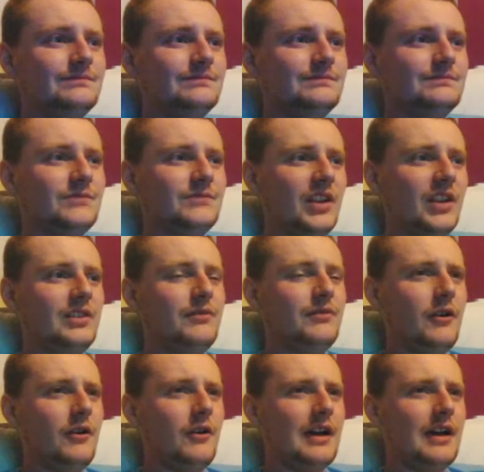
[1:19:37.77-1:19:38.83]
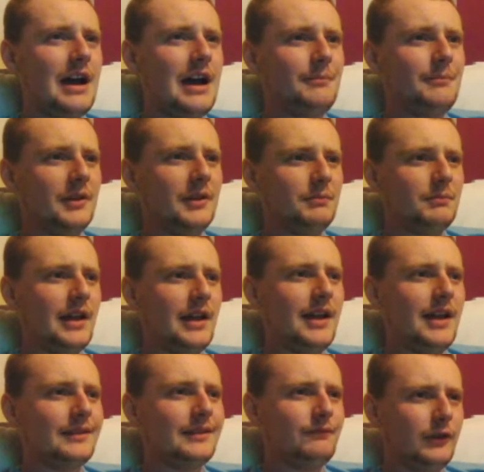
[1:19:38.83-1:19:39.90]
64.5 minutes
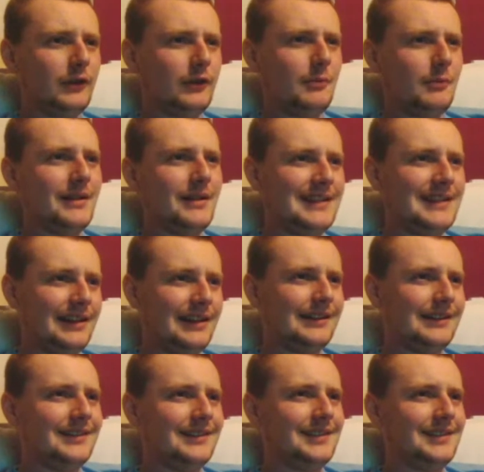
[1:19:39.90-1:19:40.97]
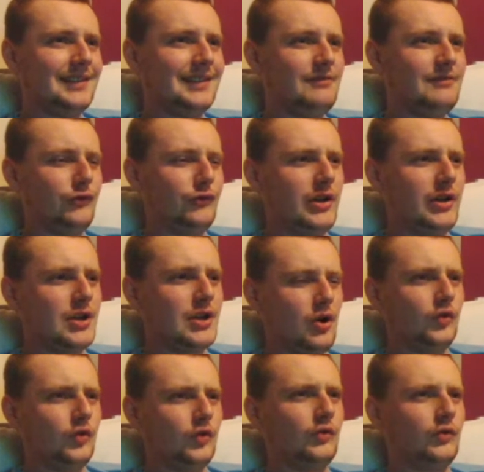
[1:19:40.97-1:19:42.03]
played. Fulham 0, City 3
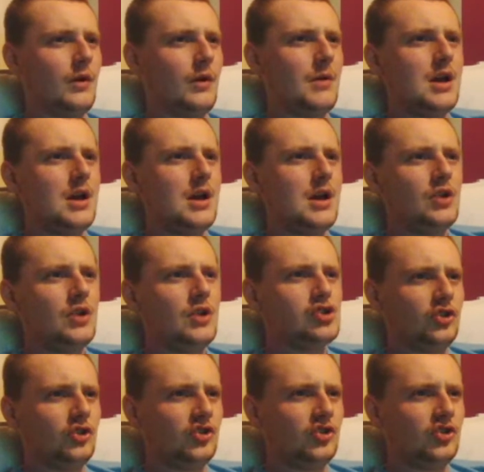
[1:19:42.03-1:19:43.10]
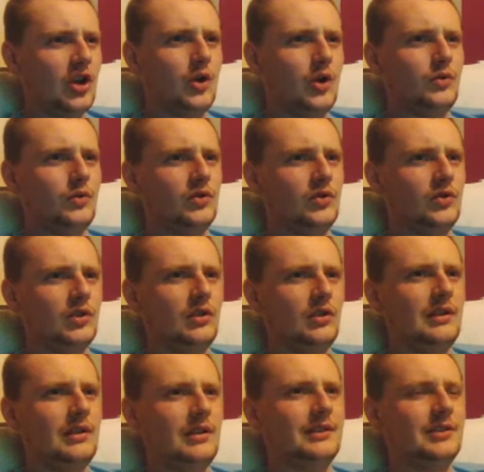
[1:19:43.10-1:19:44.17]
goals from John Stones.
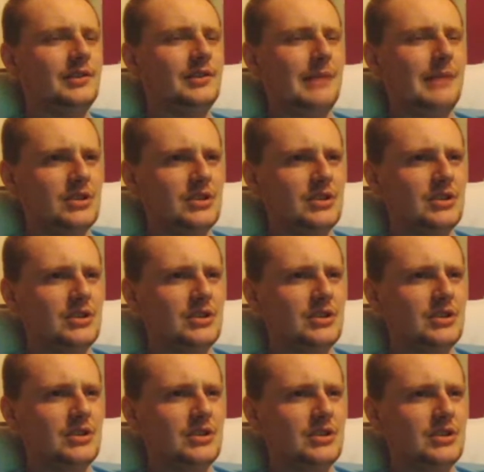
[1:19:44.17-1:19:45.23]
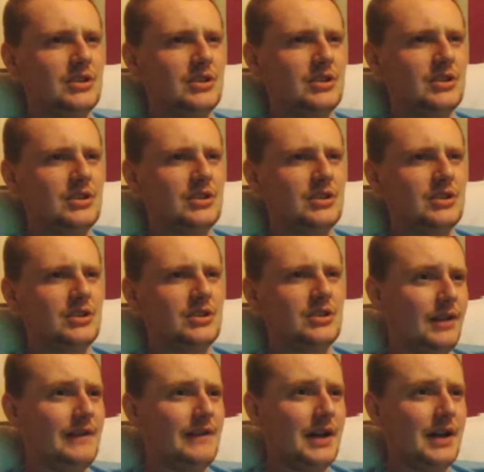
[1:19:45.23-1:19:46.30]
Smashing it. Well, smashing. Getting
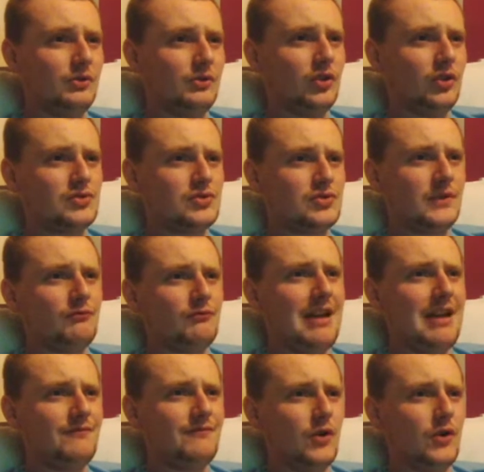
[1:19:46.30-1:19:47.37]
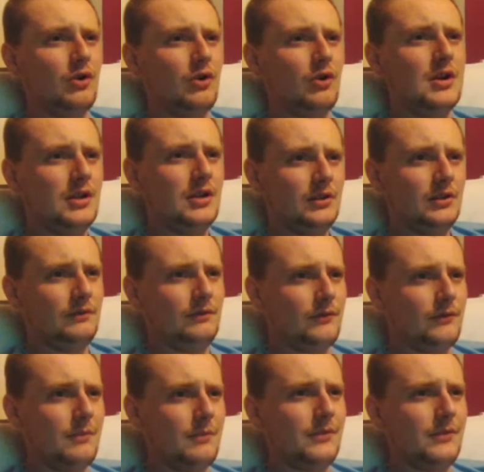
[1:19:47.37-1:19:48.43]
the final touch with his right foot
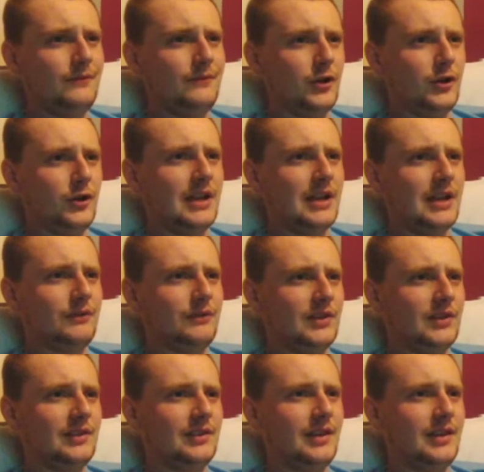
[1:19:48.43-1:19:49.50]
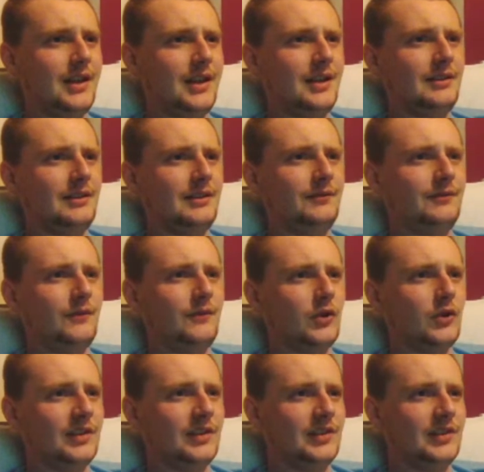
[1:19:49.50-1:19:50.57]
from the free kick for City in the
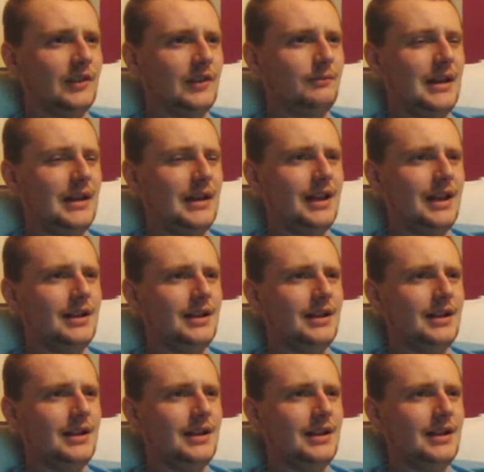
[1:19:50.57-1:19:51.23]
46th minute.